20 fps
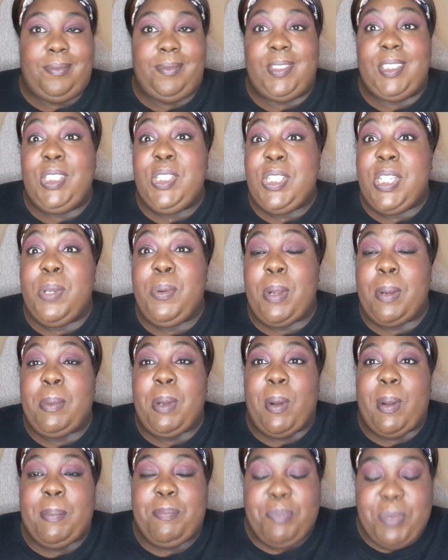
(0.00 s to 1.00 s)
You see where I'm
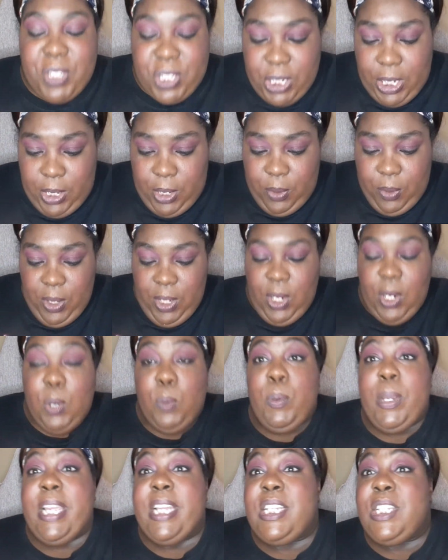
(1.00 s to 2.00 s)
going. So
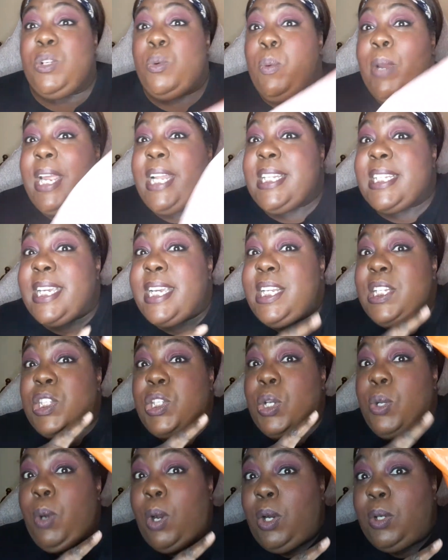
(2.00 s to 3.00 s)
we went
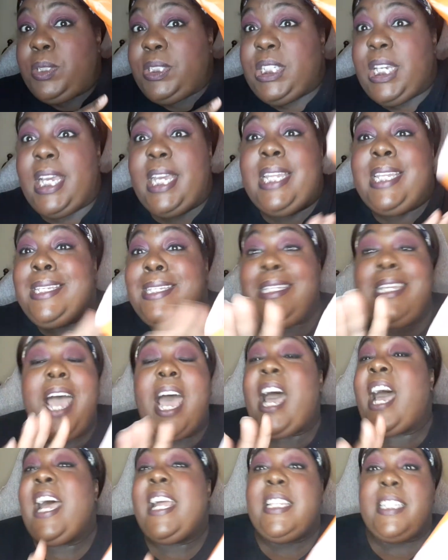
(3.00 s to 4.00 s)
into Ulta
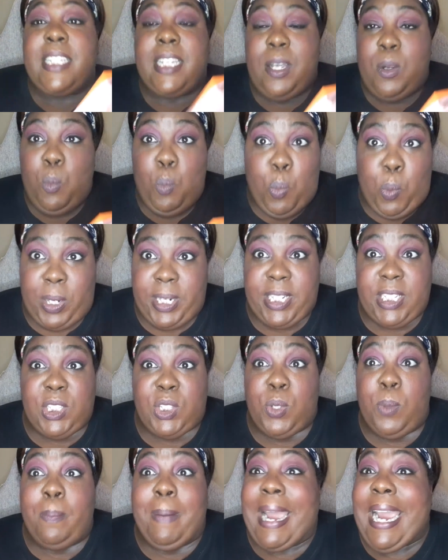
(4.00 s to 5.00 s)
not wanting
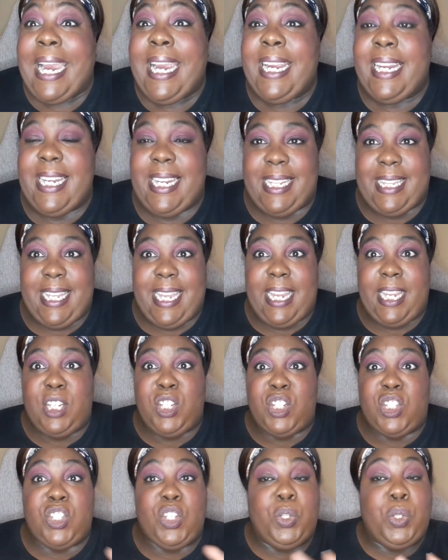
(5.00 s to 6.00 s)
to buy anything,
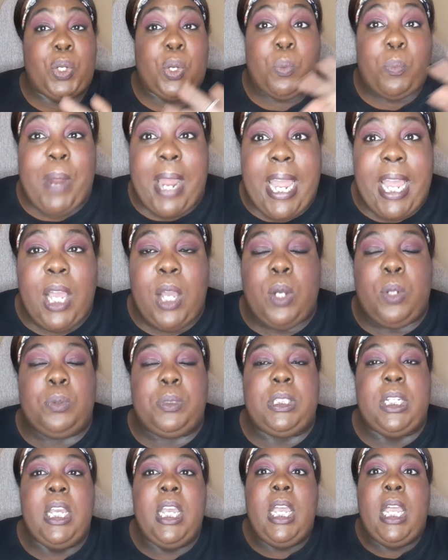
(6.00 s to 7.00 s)
just to look
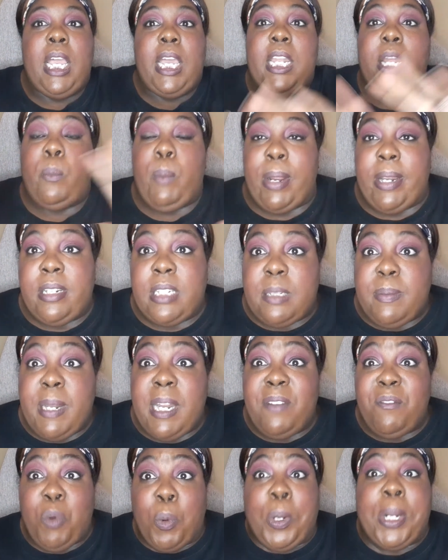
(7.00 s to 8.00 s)
around, and I wound up
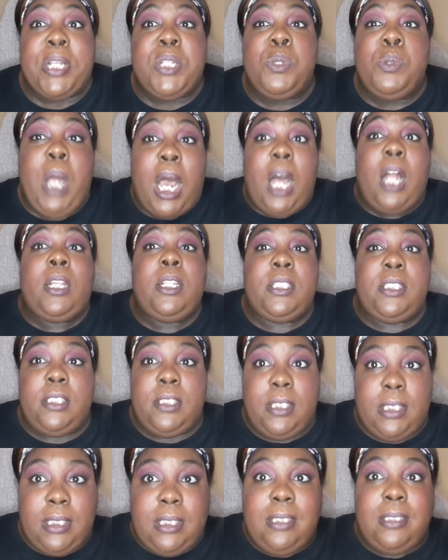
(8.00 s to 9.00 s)
spending
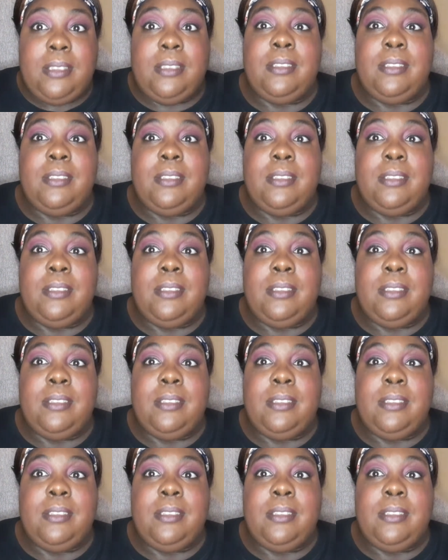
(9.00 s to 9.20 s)
$42